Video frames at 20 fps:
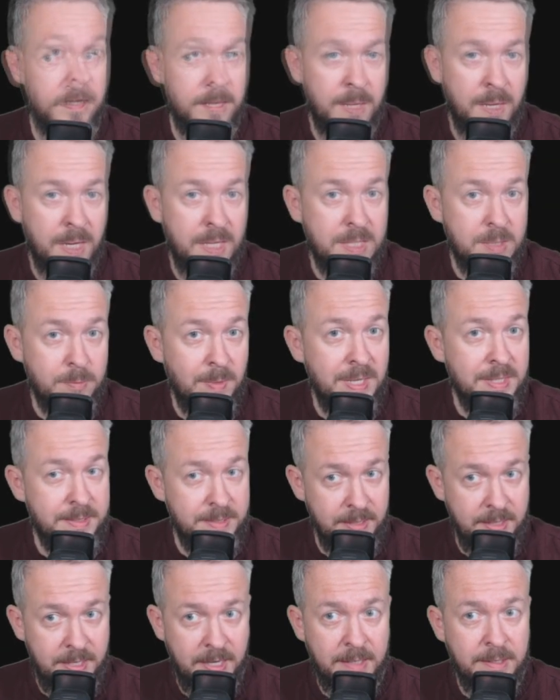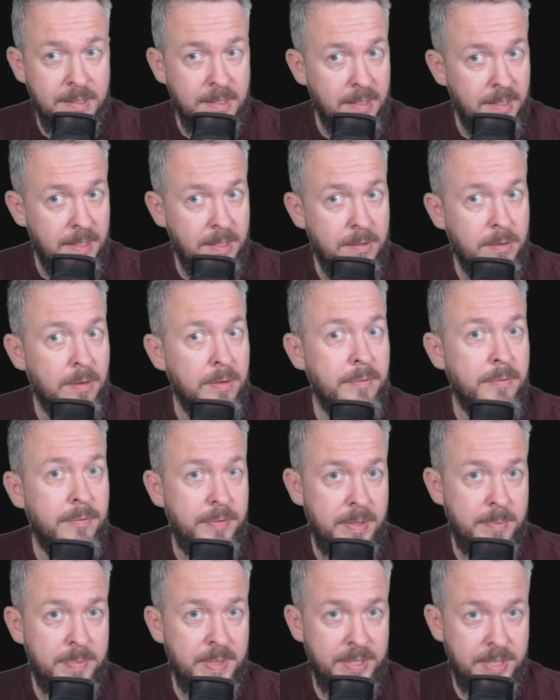Let's once again click on
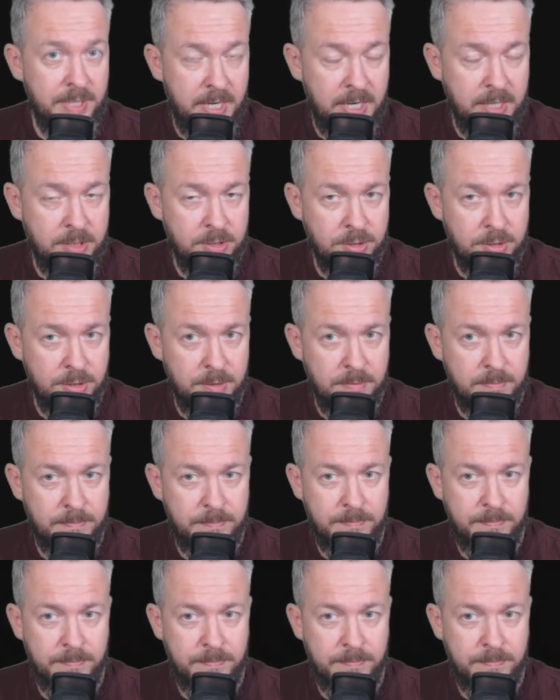FreePad action